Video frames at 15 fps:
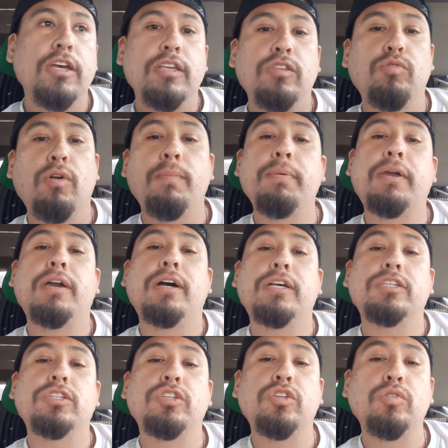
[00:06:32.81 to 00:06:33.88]
Do it
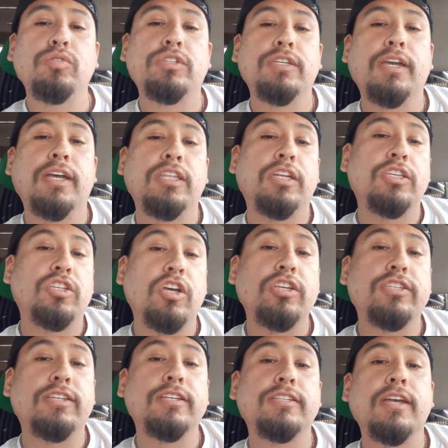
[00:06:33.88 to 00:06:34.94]
because you see an
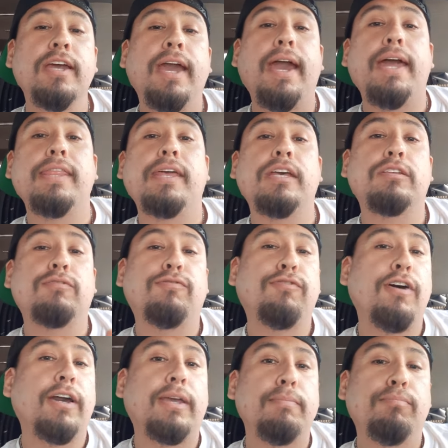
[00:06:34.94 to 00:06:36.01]
injustice and it's
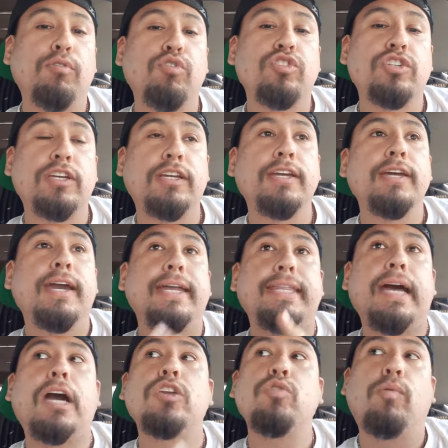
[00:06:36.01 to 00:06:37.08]
fucking bullshit and
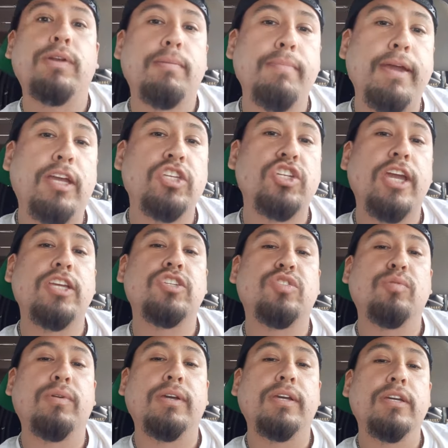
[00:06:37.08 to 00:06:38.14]
now you want to make a change
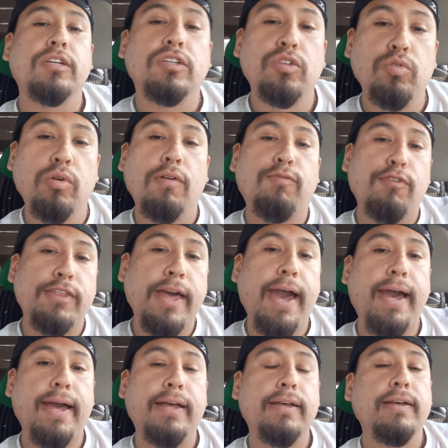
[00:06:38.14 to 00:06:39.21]
to it. Do it for
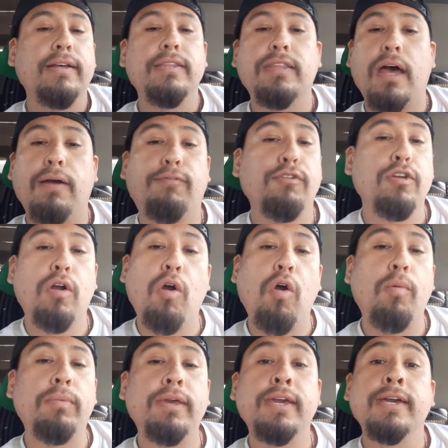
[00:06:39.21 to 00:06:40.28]
that. Not for your
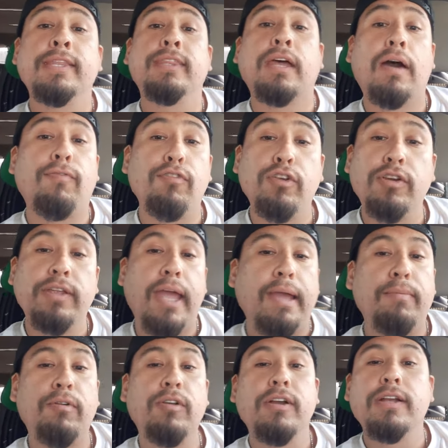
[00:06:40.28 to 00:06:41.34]
homie, not for your
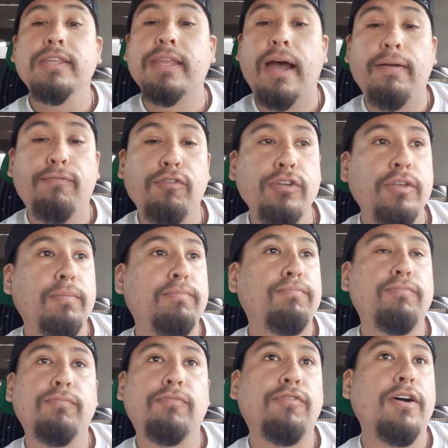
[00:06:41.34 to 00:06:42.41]
neighbor, not for the
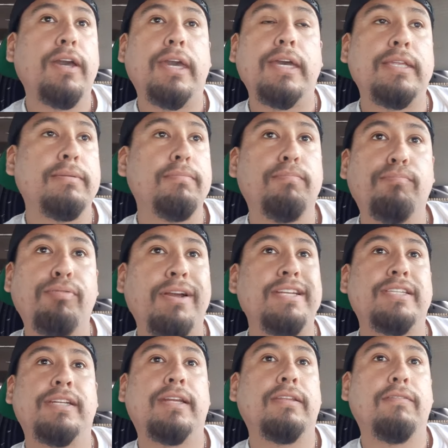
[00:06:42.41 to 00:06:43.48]
fucking
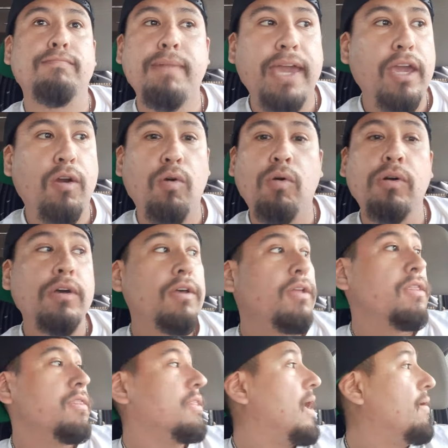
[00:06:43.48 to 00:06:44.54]
president of Mexico,
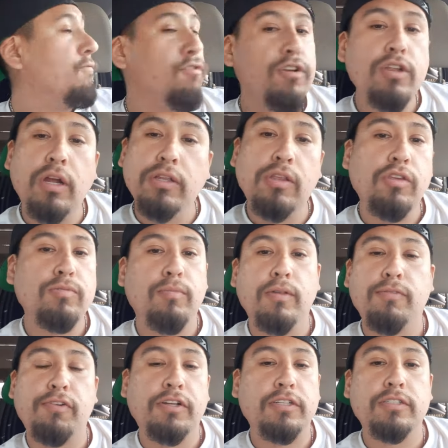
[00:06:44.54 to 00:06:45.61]
not for none of those
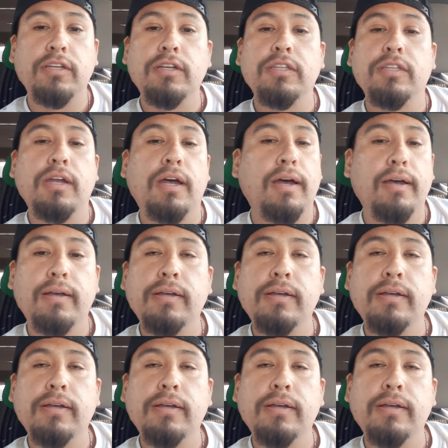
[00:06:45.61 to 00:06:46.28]
motherfuckers. Nah.